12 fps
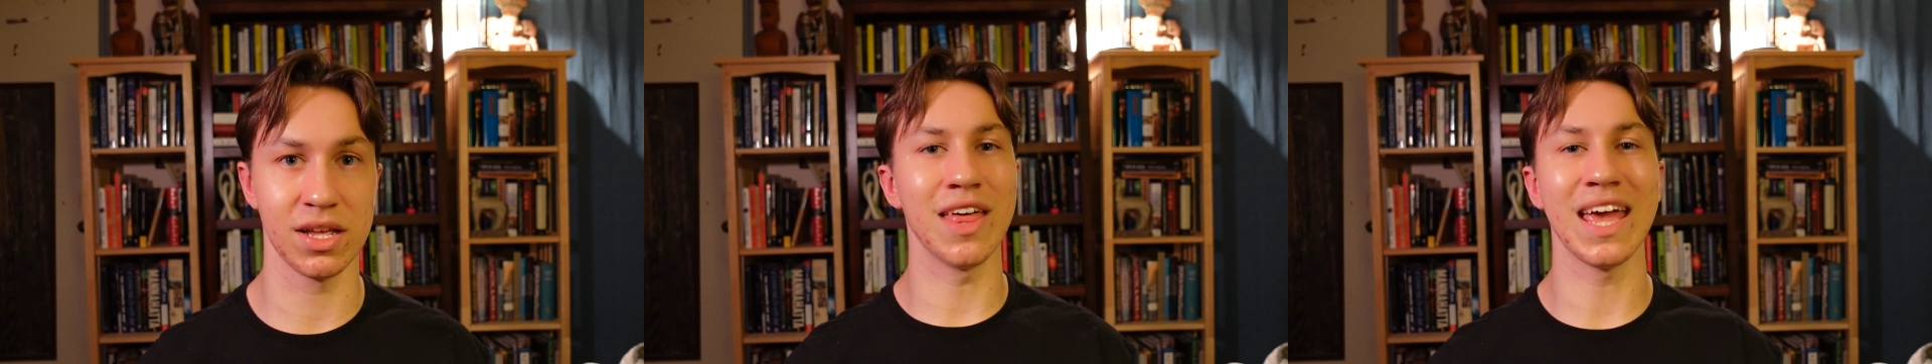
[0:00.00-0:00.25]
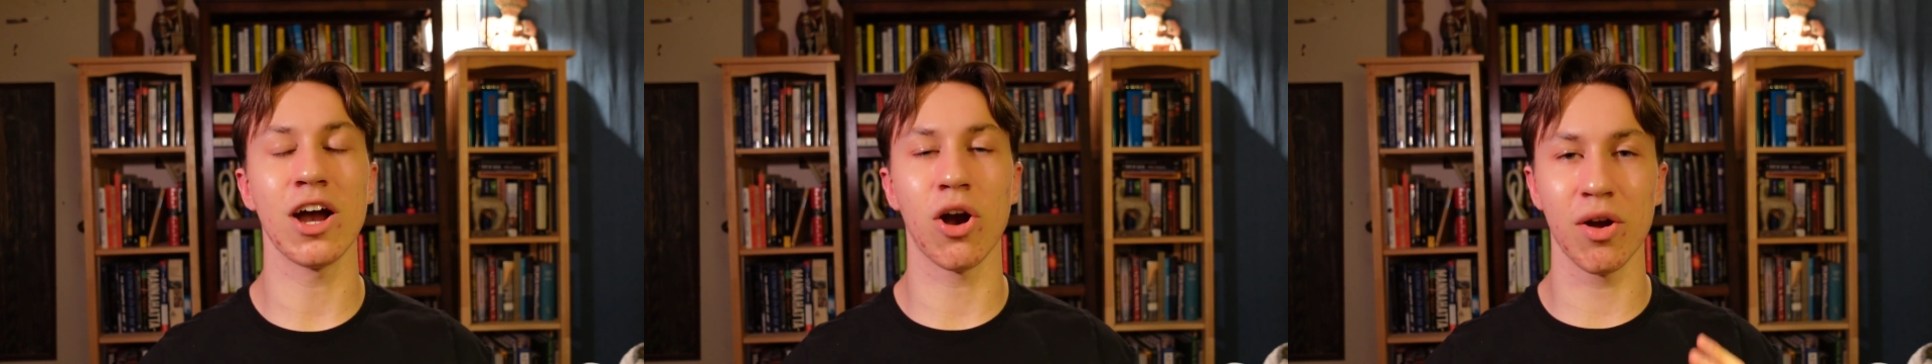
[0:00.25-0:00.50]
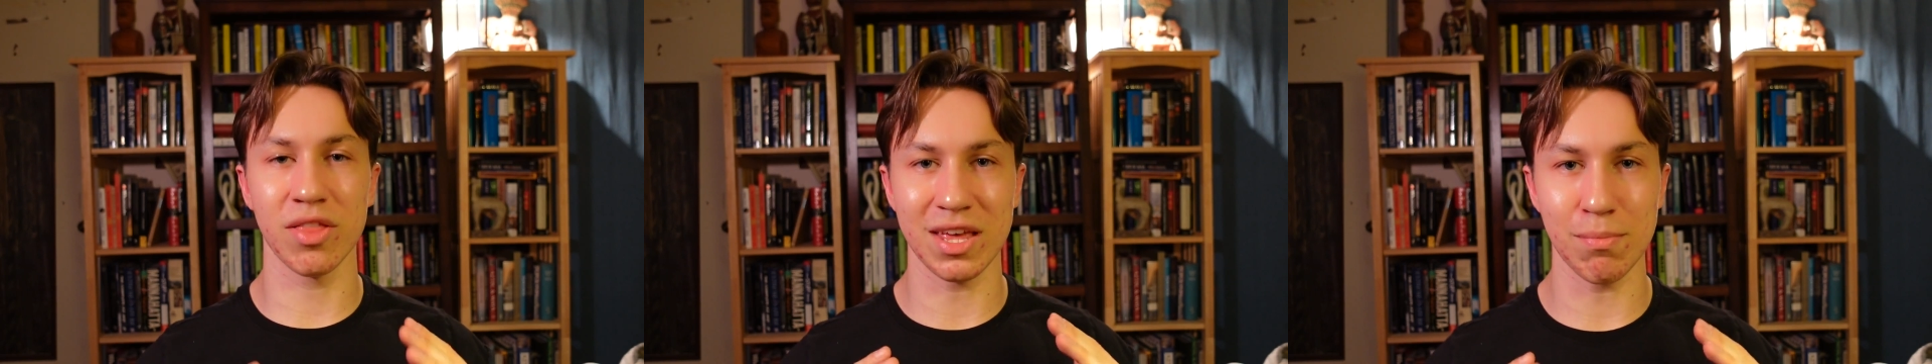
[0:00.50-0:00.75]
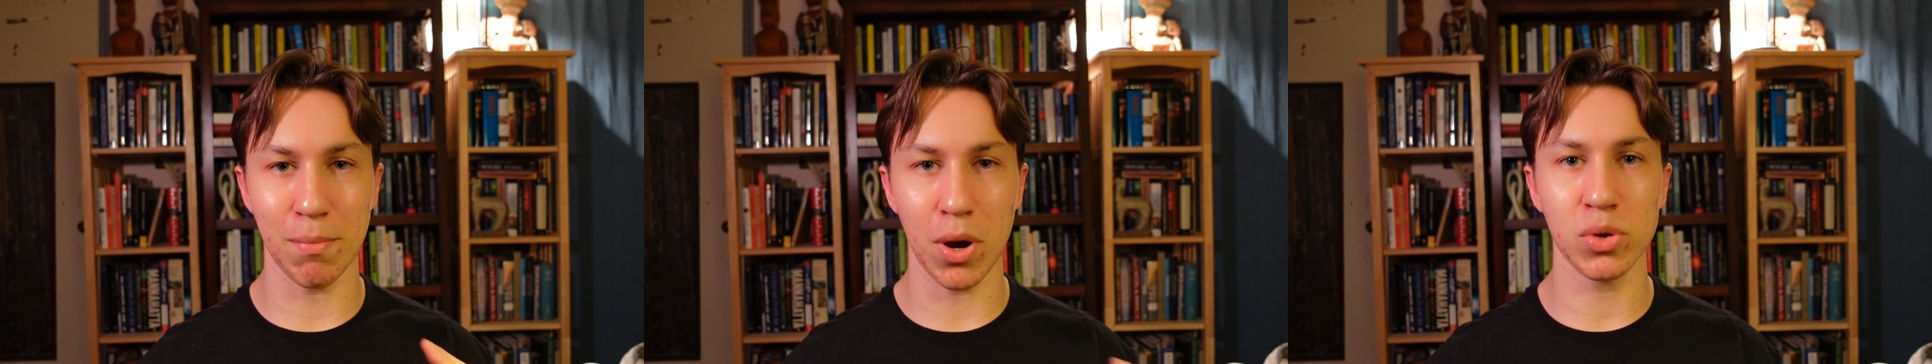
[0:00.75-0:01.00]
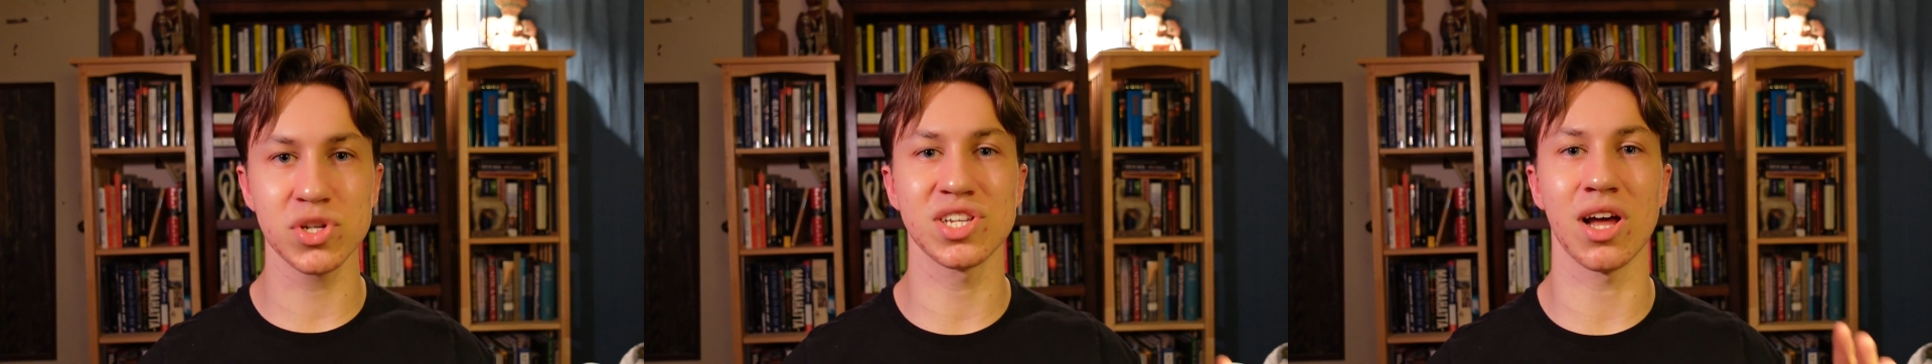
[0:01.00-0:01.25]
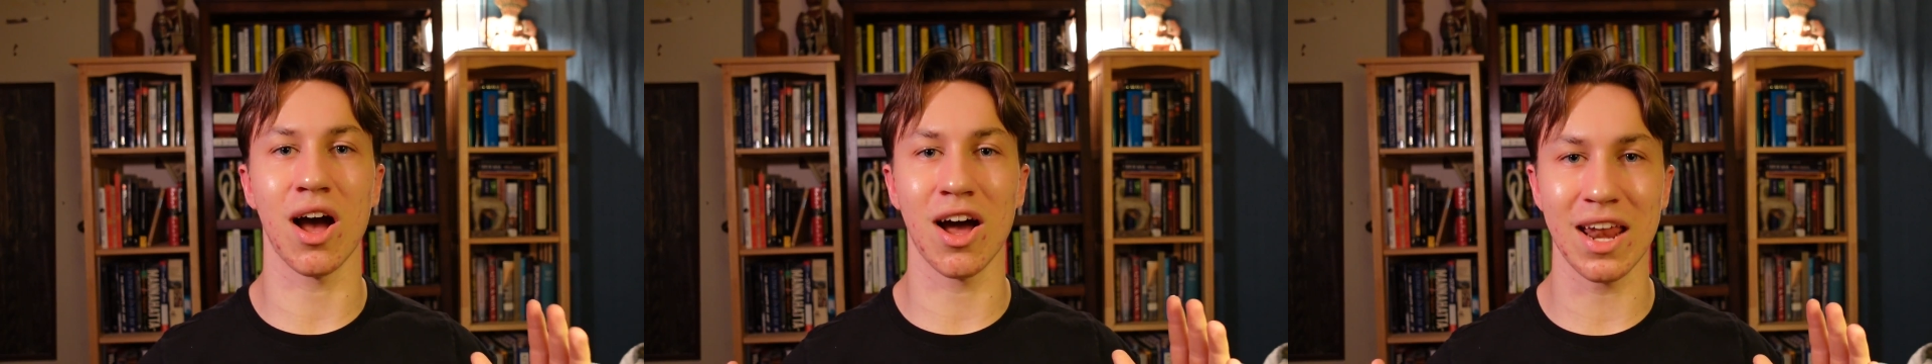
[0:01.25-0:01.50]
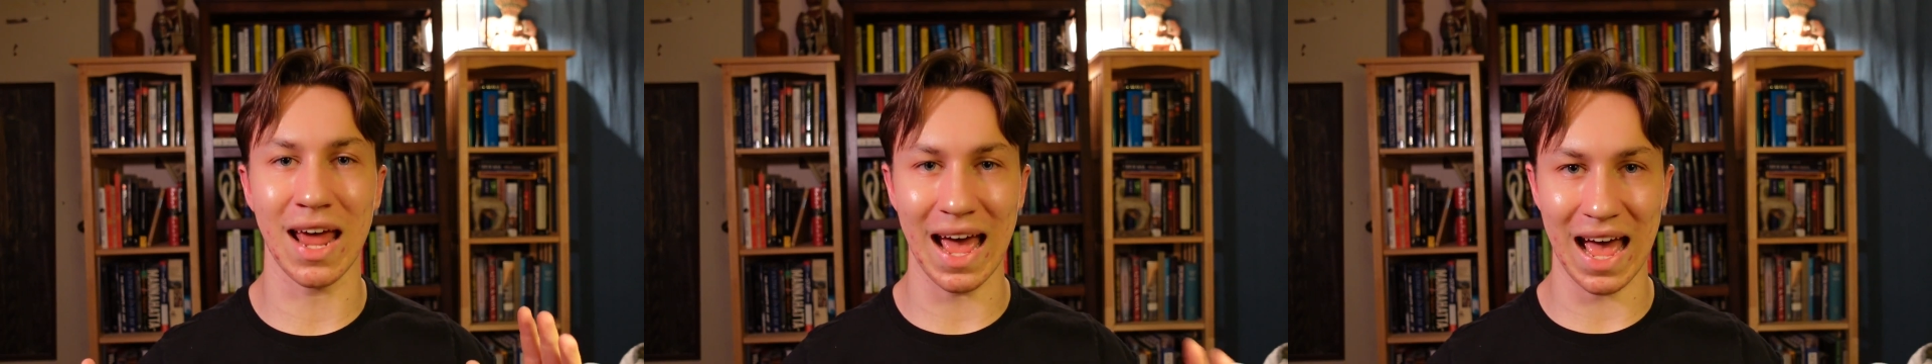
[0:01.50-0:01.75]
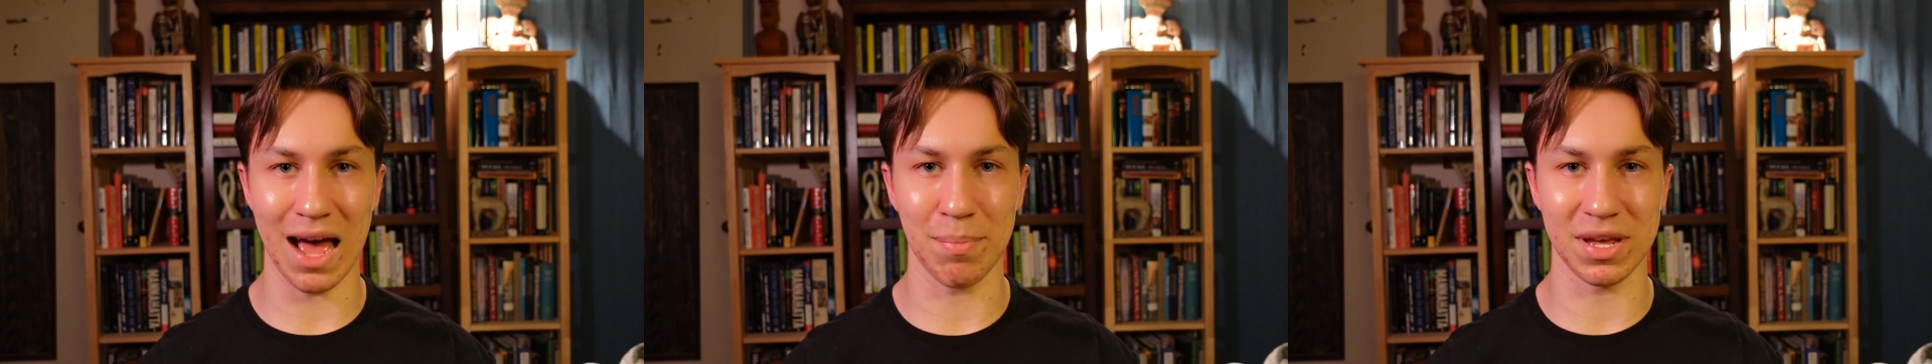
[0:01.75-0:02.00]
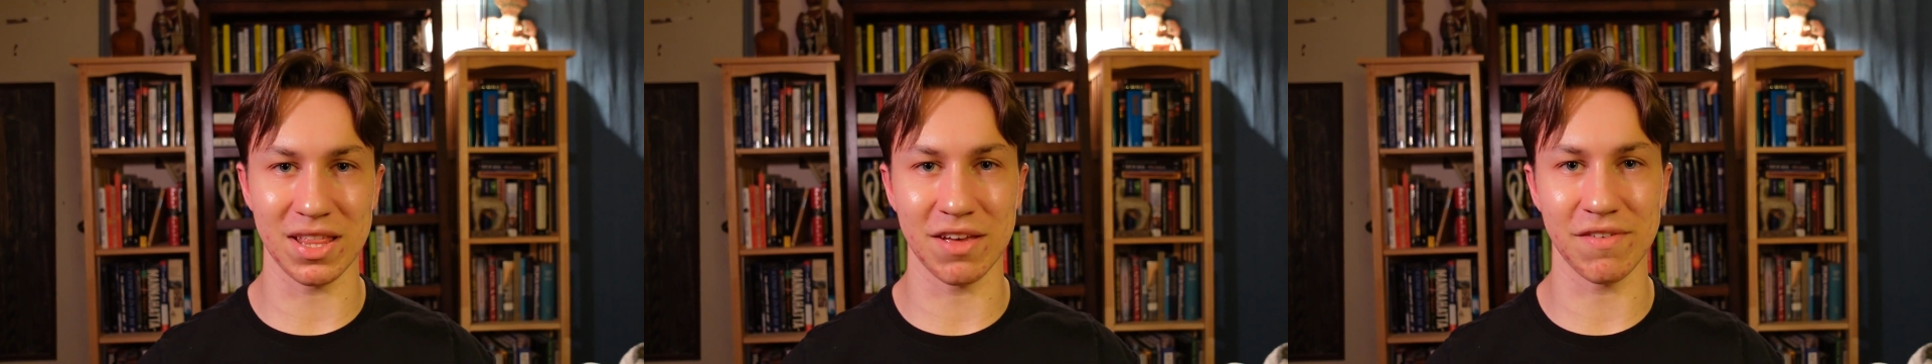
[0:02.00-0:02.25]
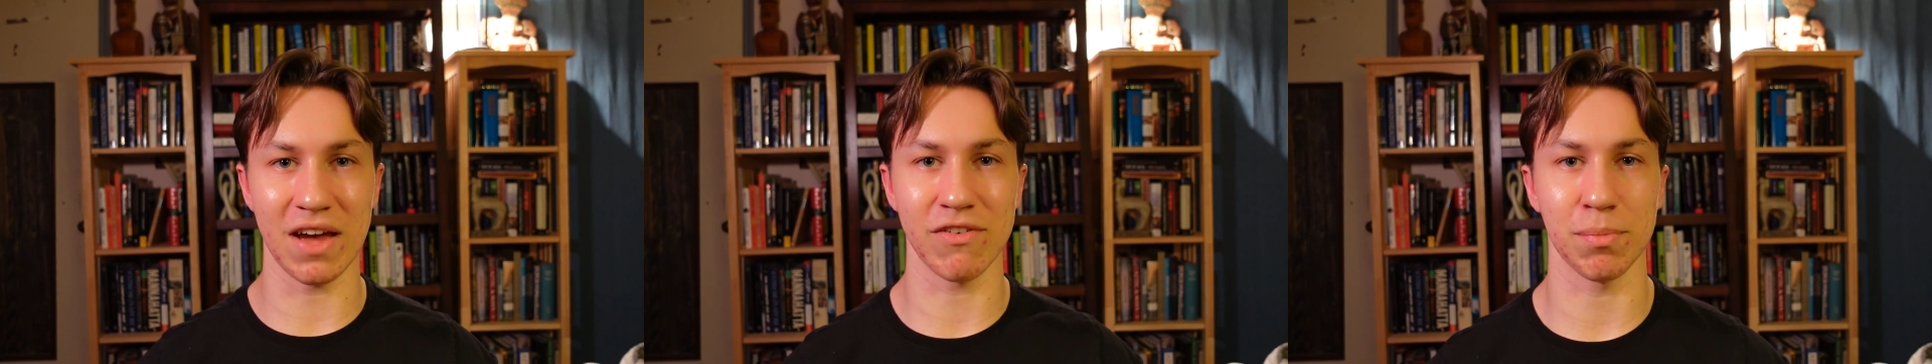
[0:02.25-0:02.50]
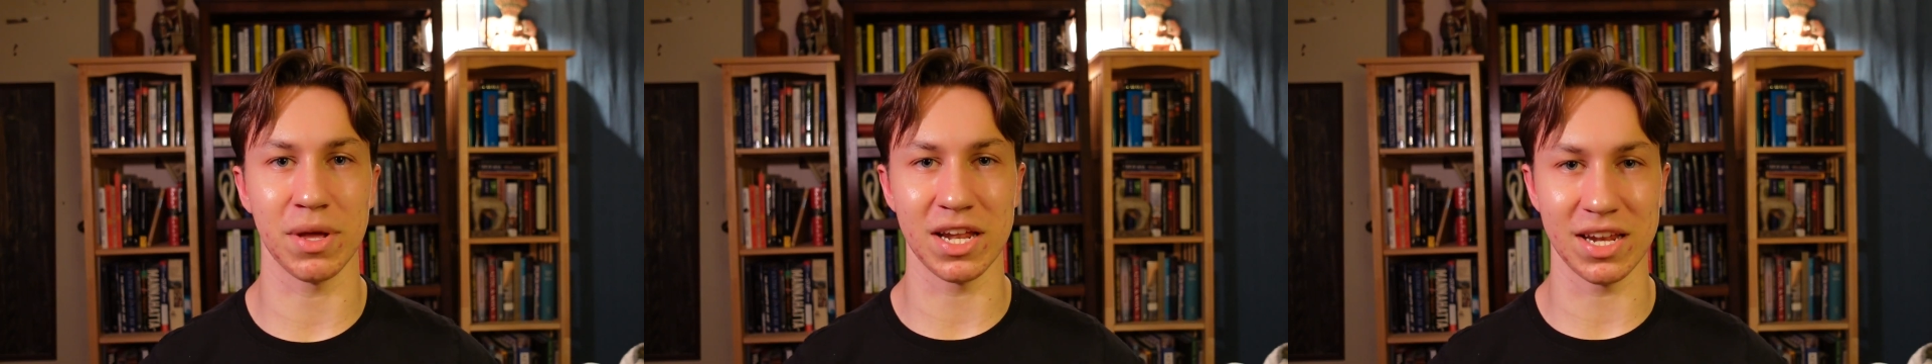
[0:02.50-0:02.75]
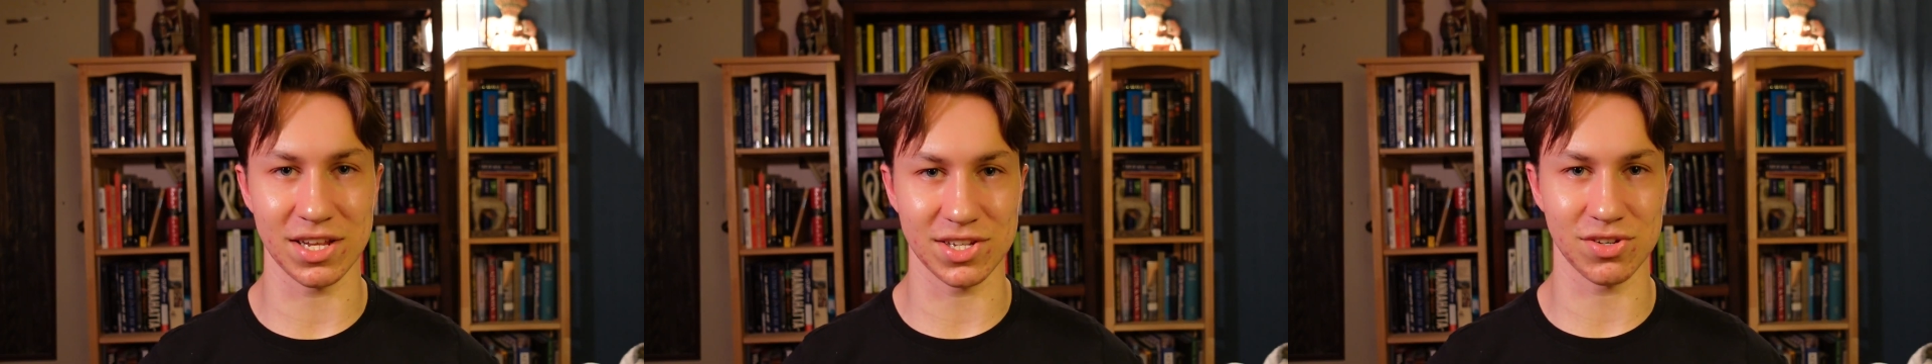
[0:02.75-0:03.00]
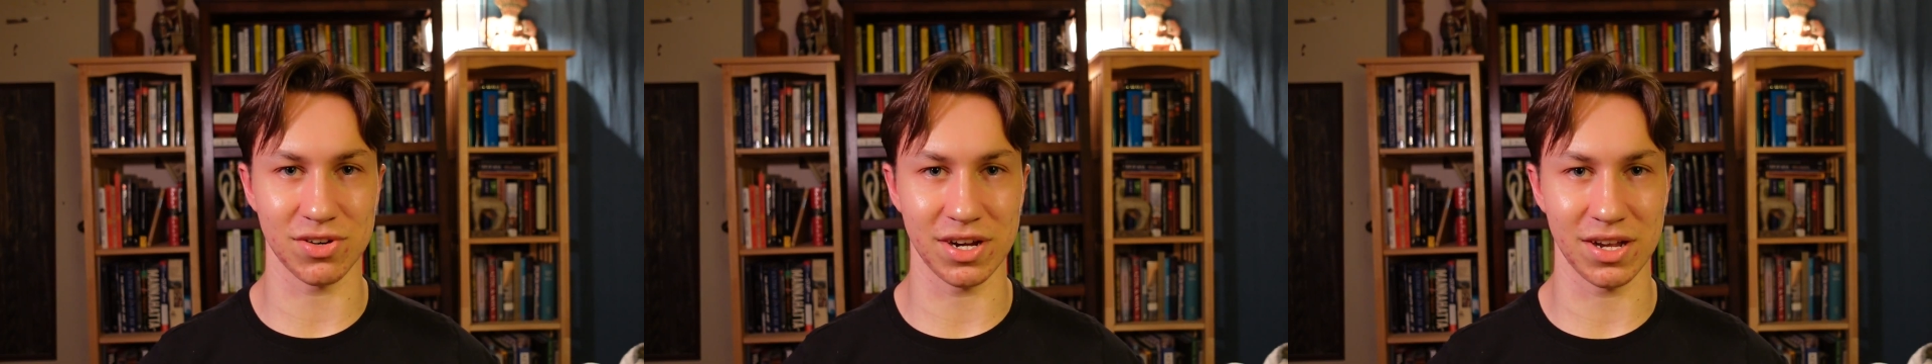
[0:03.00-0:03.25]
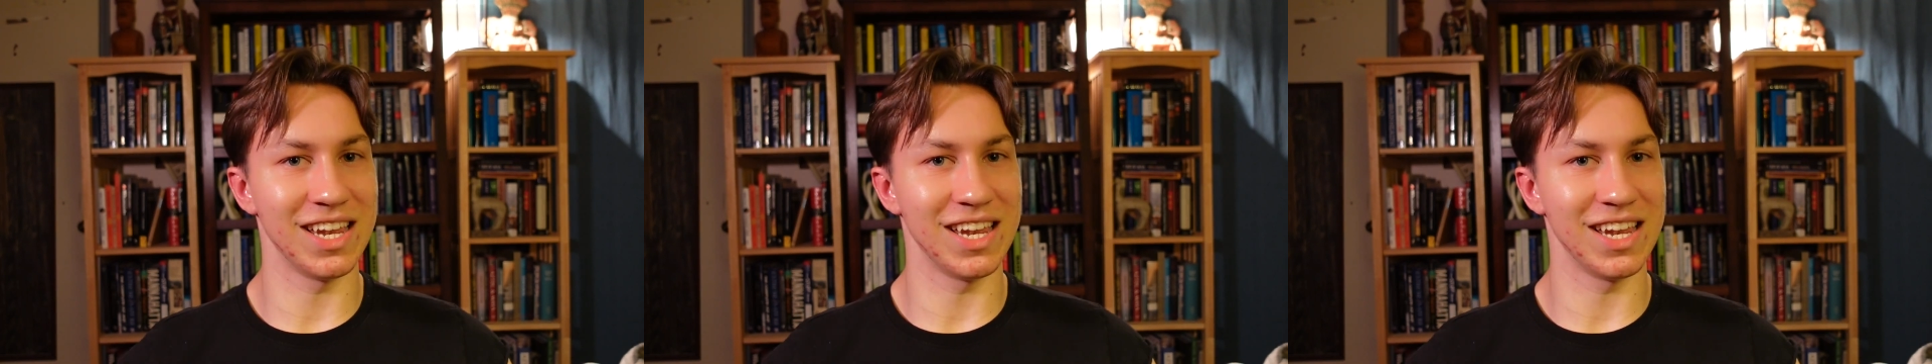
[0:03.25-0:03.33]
they are the most unhappy they've ever been in history.